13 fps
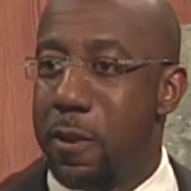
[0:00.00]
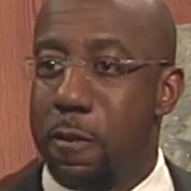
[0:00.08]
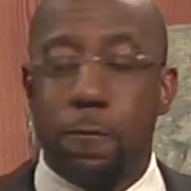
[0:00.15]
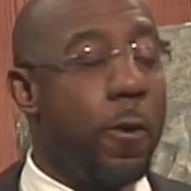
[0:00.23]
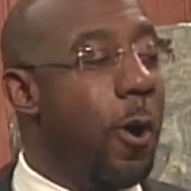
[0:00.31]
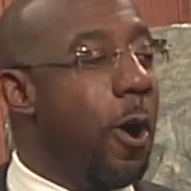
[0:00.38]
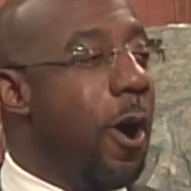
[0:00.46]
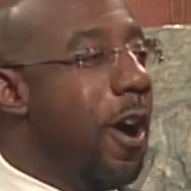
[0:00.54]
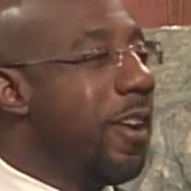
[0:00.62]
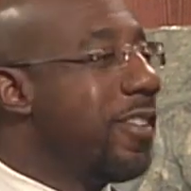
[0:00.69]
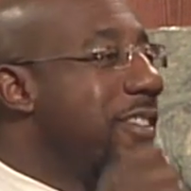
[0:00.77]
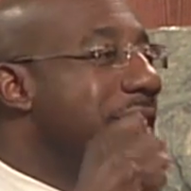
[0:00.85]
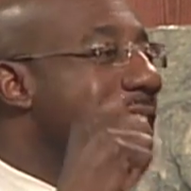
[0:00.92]

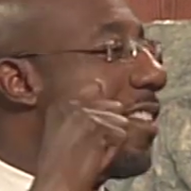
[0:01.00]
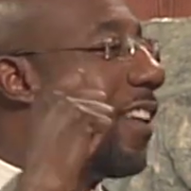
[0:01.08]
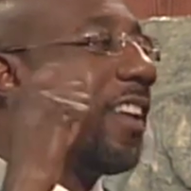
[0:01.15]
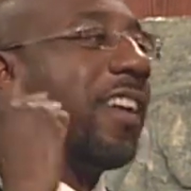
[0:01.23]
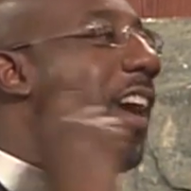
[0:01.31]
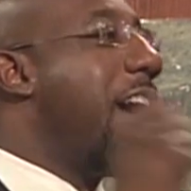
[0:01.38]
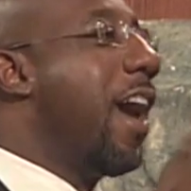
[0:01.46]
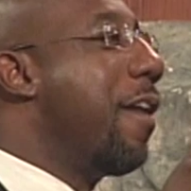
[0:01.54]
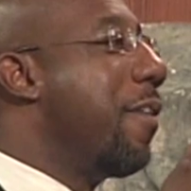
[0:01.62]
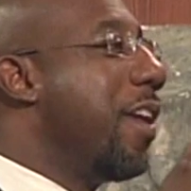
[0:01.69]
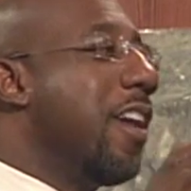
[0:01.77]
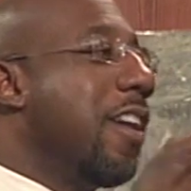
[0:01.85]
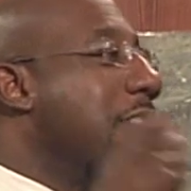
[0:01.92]
Forced to
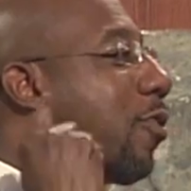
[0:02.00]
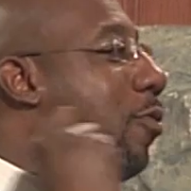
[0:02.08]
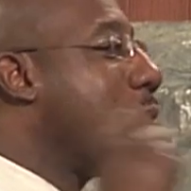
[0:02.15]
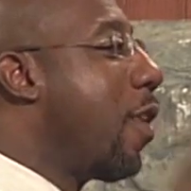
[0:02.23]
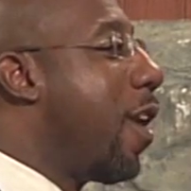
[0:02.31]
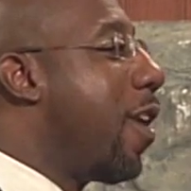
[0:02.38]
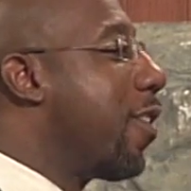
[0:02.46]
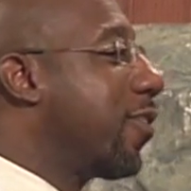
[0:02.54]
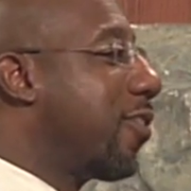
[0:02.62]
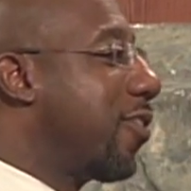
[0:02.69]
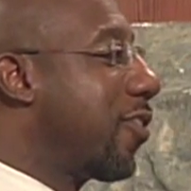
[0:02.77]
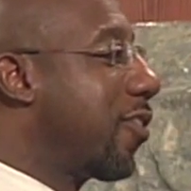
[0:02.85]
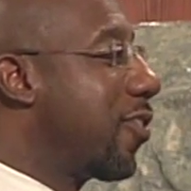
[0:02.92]
carry a
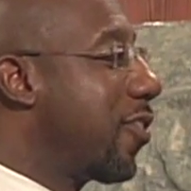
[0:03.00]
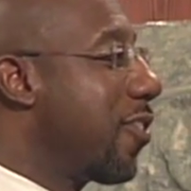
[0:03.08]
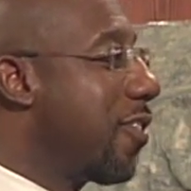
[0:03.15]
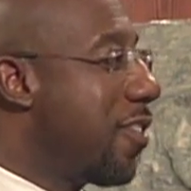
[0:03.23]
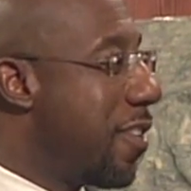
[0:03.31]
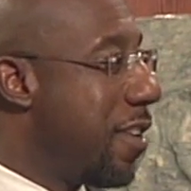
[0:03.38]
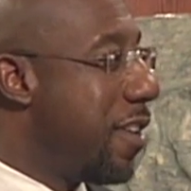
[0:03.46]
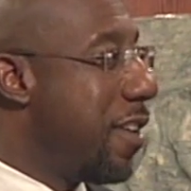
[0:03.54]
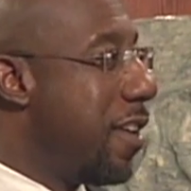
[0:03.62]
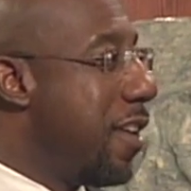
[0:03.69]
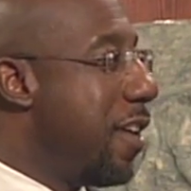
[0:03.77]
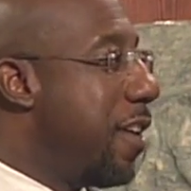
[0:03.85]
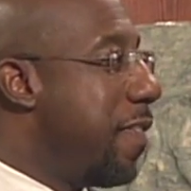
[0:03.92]
cross
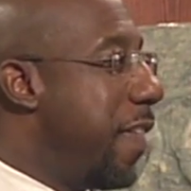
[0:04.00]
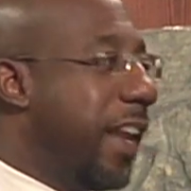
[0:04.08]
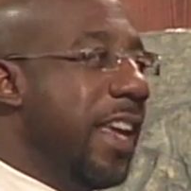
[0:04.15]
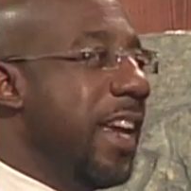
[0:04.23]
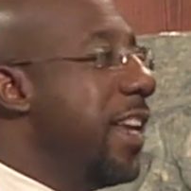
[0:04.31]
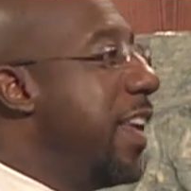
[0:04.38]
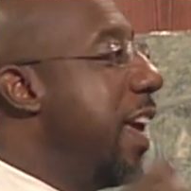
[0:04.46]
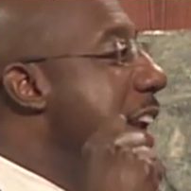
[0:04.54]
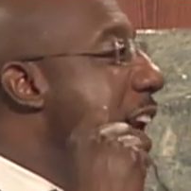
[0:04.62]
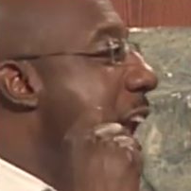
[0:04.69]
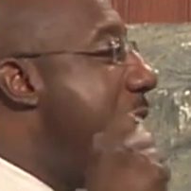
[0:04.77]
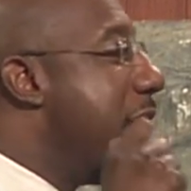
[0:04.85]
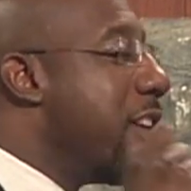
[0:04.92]
that he did
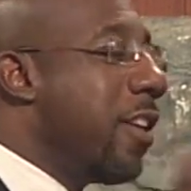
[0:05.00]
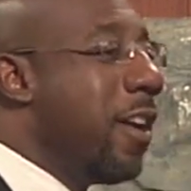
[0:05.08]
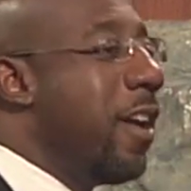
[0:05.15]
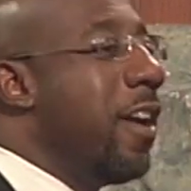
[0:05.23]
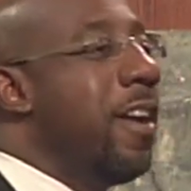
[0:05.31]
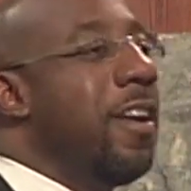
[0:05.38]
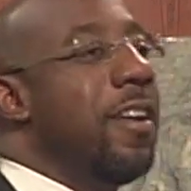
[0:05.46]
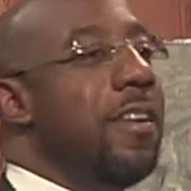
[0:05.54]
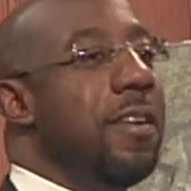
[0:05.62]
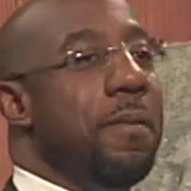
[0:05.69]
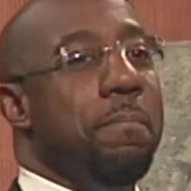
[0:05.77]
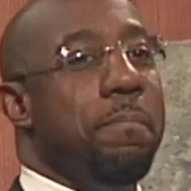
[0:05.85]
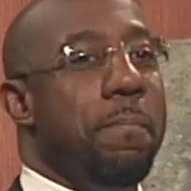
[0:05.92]
not earn,